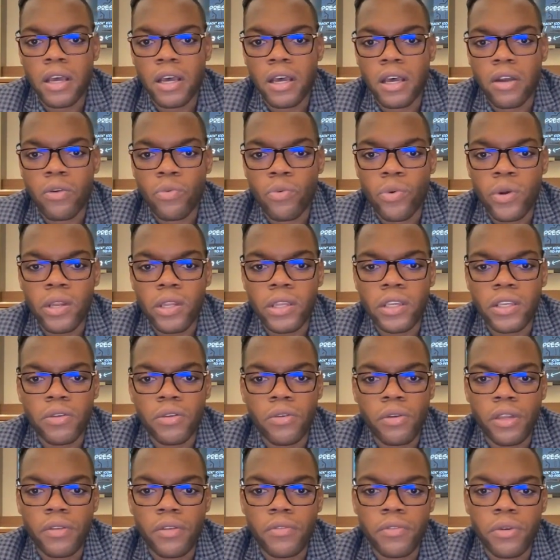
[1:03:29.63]
really
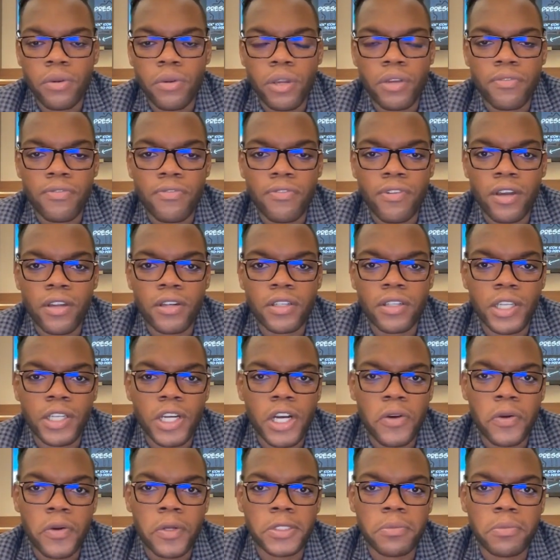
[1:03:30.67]
you could fund
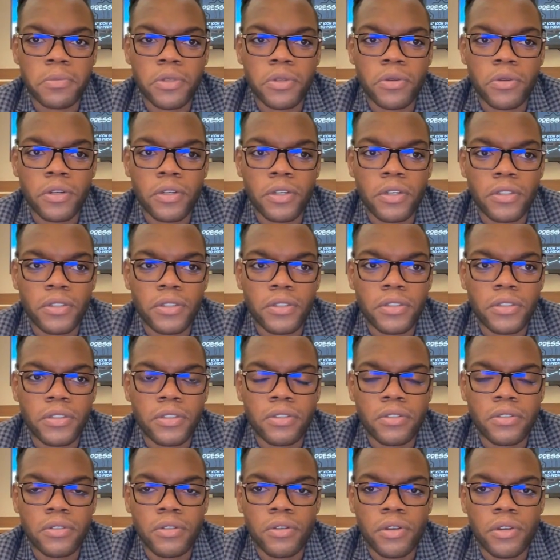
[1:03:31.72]
terrorism. You
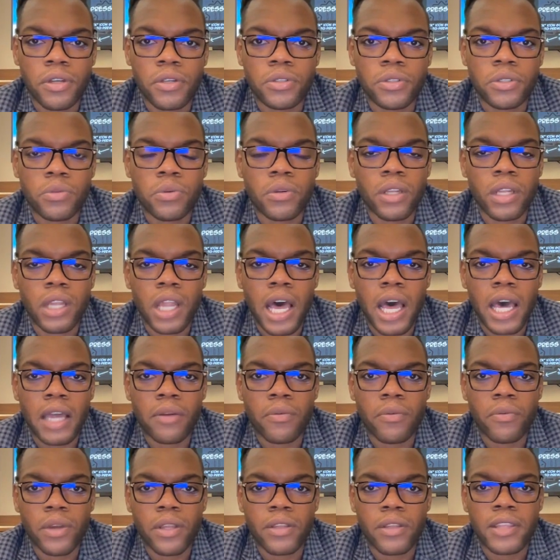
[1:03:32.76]
could do a
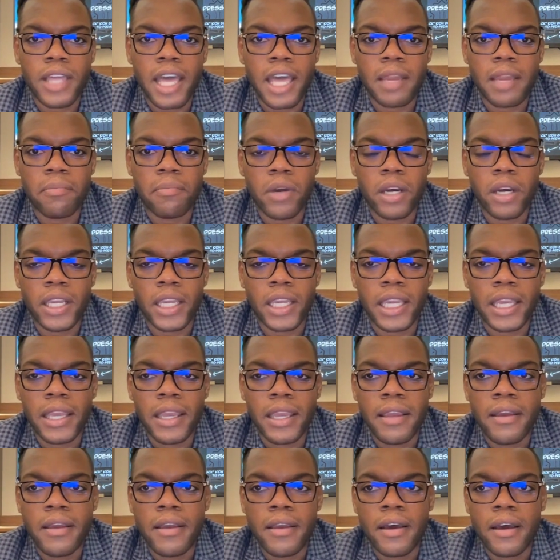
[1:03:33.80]
lot with that money.
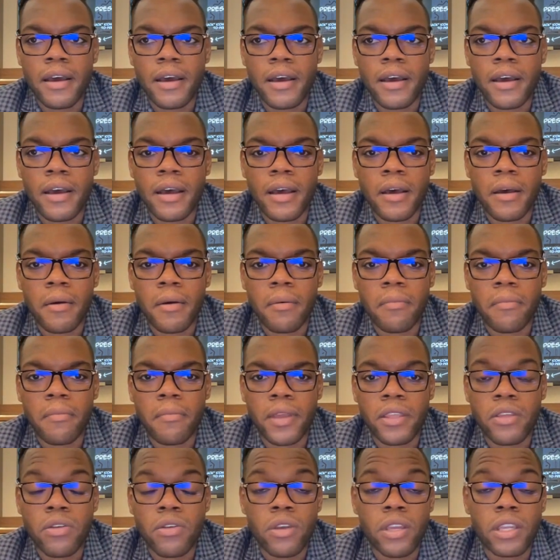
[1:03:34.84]

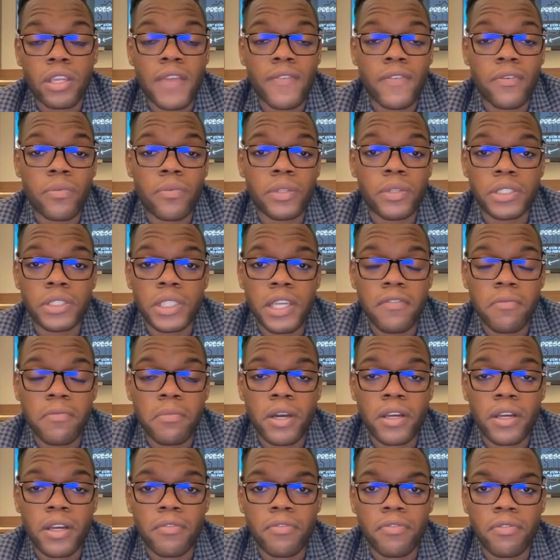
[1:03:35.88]
And you could even receive
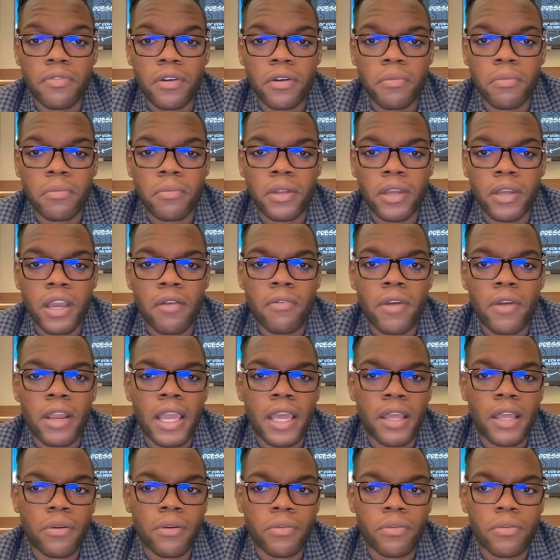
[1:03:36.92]
money from
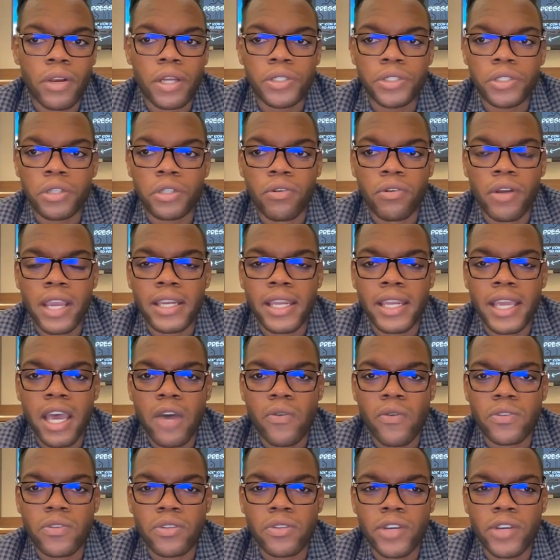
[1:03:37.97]
Iran or Russia right
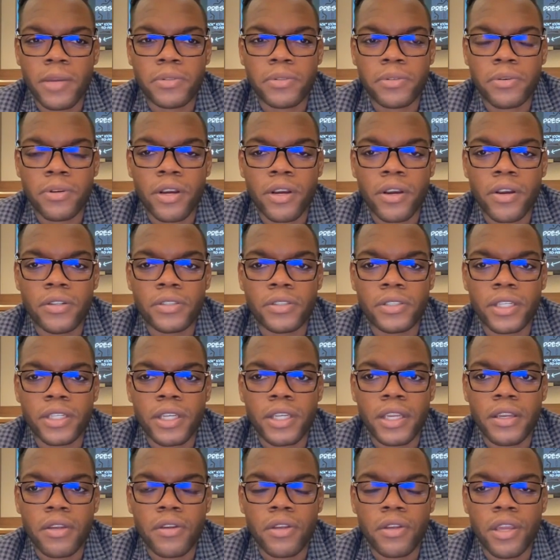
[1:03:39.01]
now with cryptocurrency.